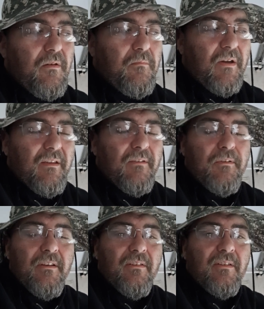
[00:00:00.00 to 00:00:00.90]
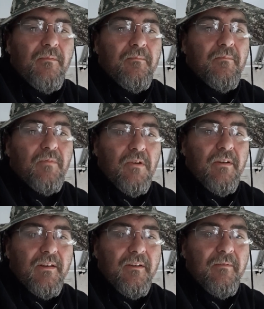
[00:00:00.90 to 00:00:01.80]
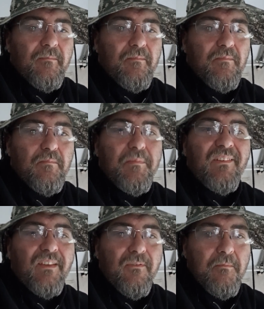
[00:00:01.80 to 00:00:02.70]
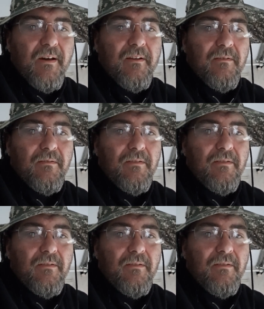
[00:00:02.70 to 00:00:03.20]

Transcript: But if you need something, go get it. Be safe about it.